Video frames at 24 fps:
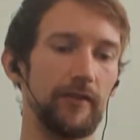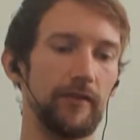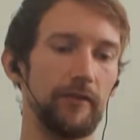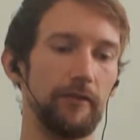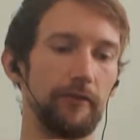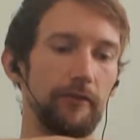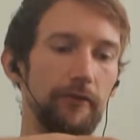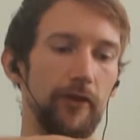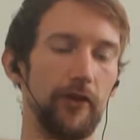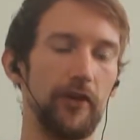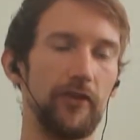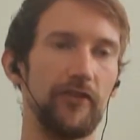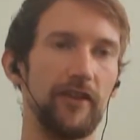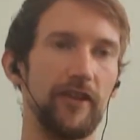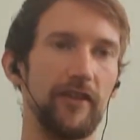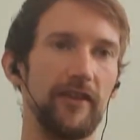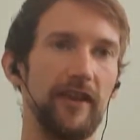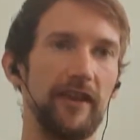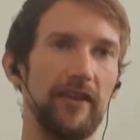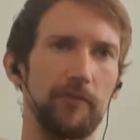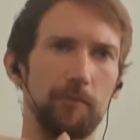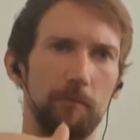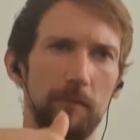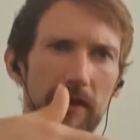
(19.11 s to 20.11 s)
first
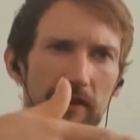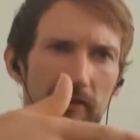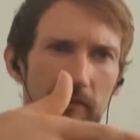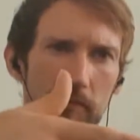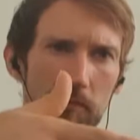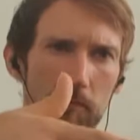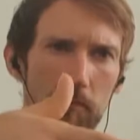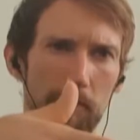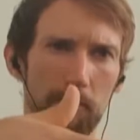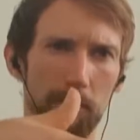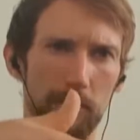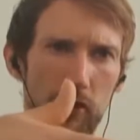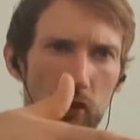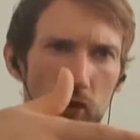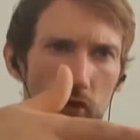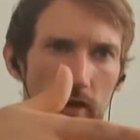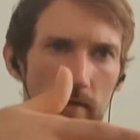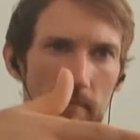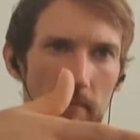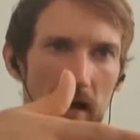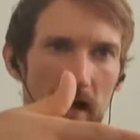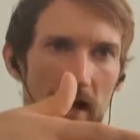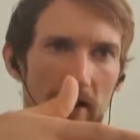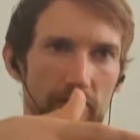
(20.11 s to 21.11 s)
it's
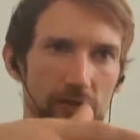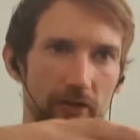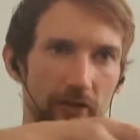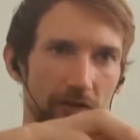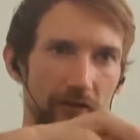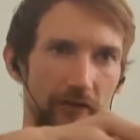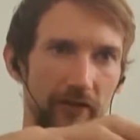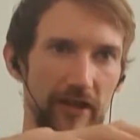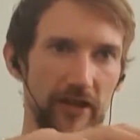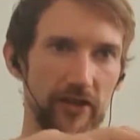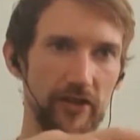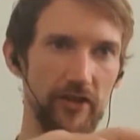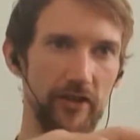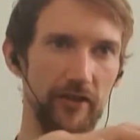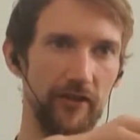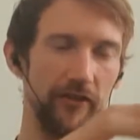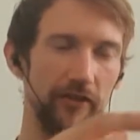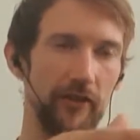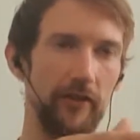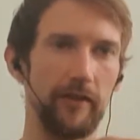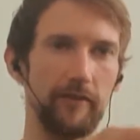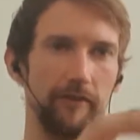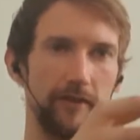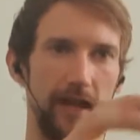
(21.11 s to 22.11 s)
Yogi Bhajan's teaching,
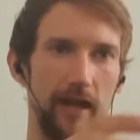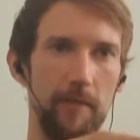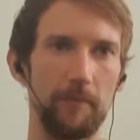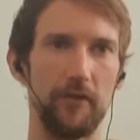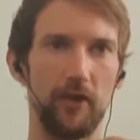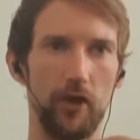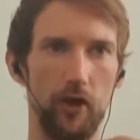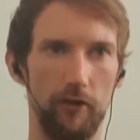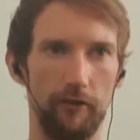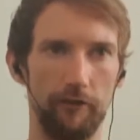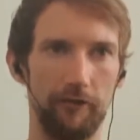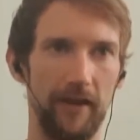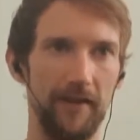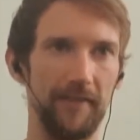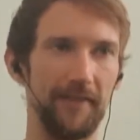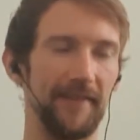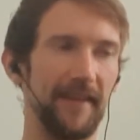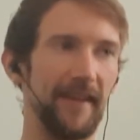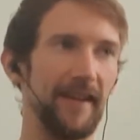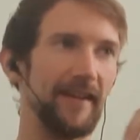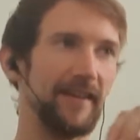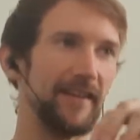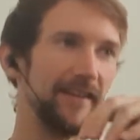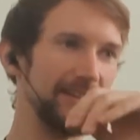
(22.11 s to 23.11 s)
so they've kept it
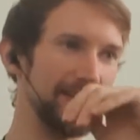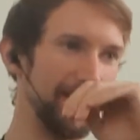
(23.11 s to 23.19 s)
authentic.